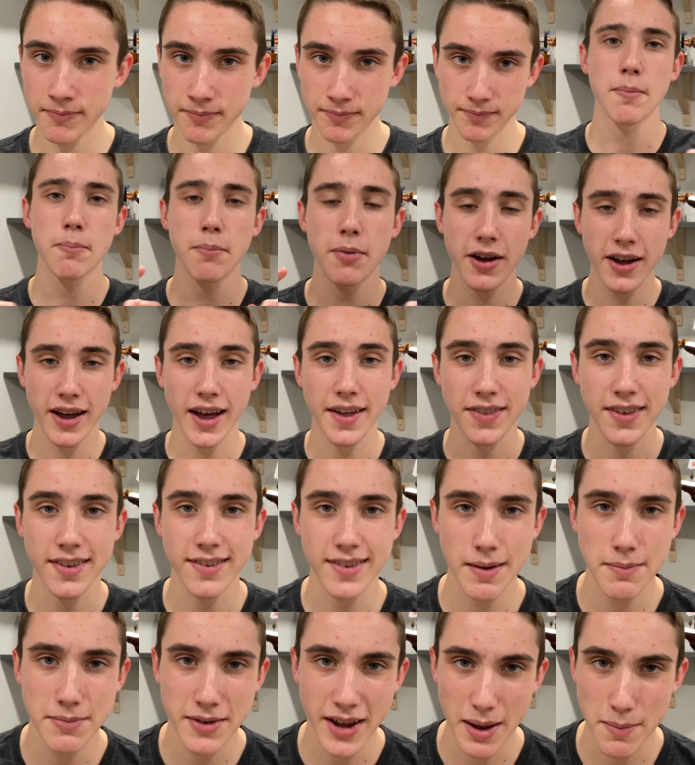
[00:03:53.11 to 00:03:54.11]
But at the same
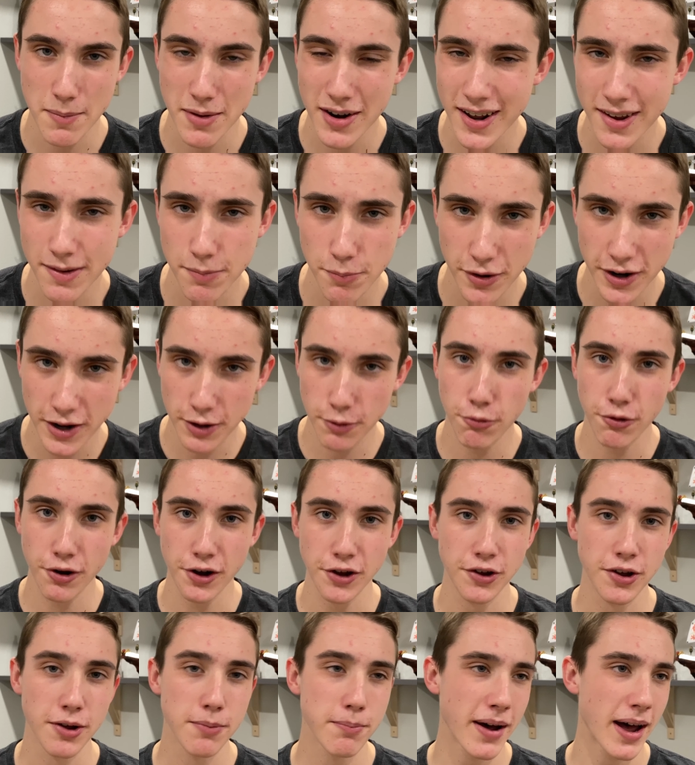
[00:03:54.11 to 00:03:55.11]
time, it is pretty cool how you
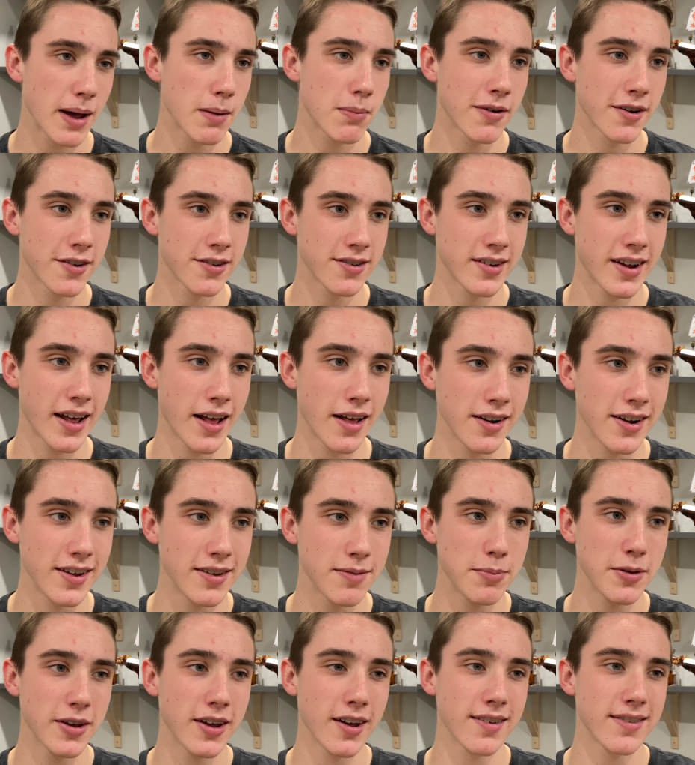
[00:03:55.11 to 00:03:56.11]
can buy personalities
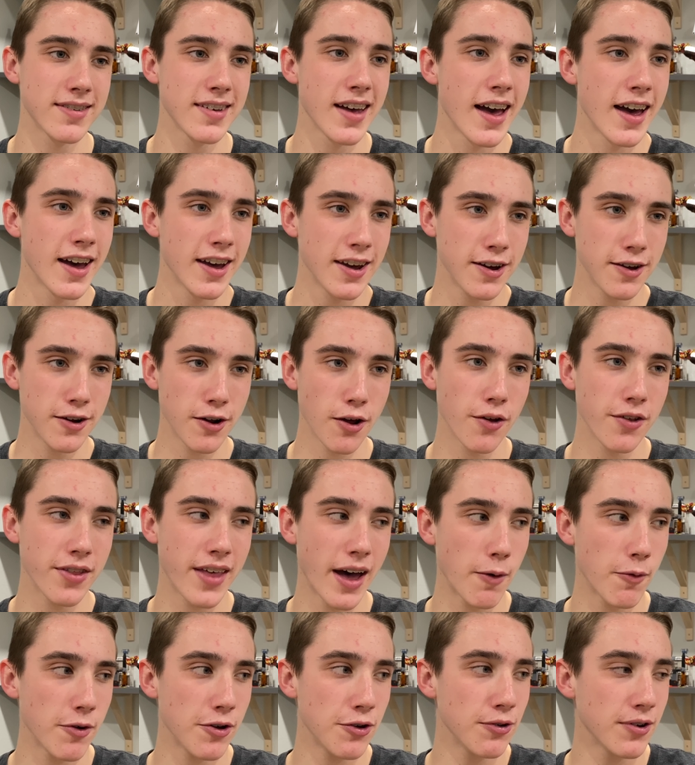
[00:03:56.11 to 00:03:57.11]
because, that
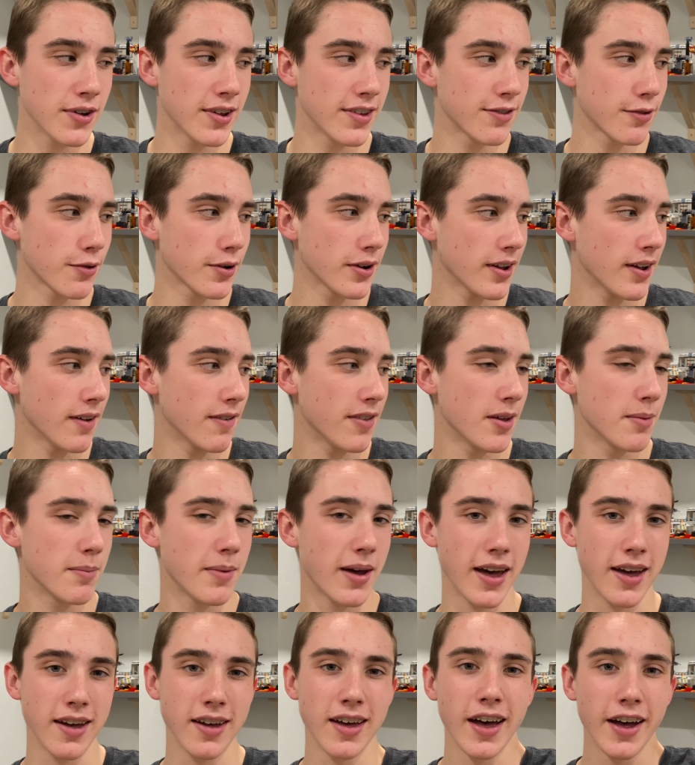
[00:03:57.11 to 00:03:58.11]
way you can sort of give them
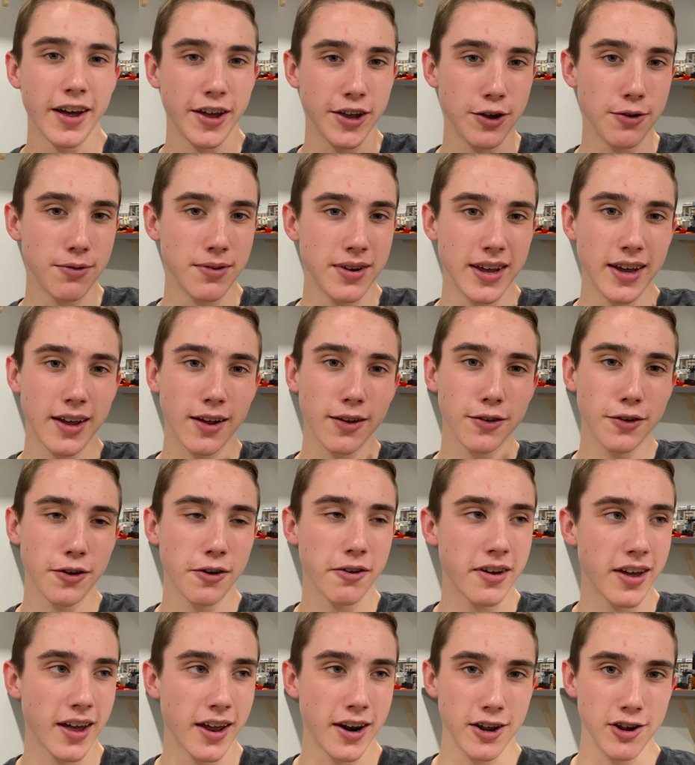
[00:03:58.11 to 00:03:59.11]
a unique look
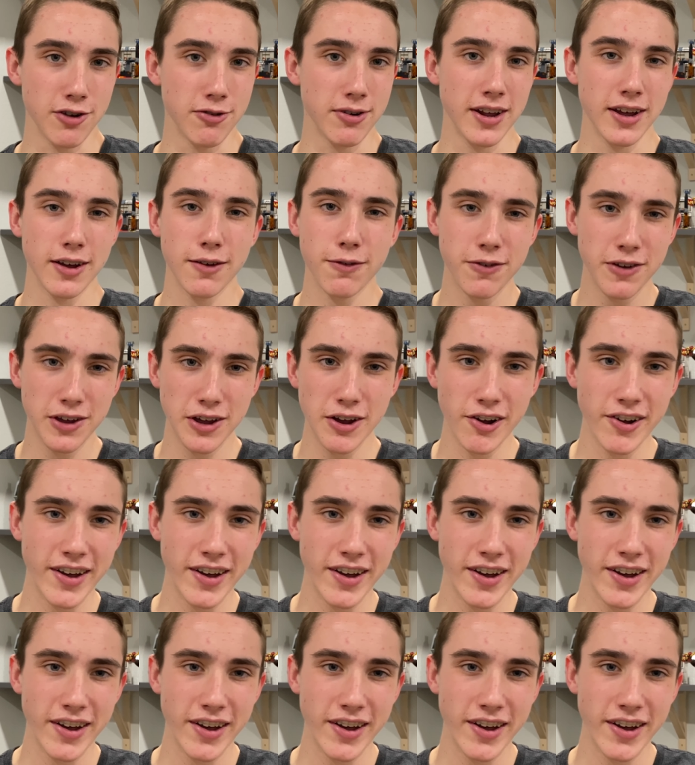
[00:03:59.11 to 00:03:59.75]
and a unique feel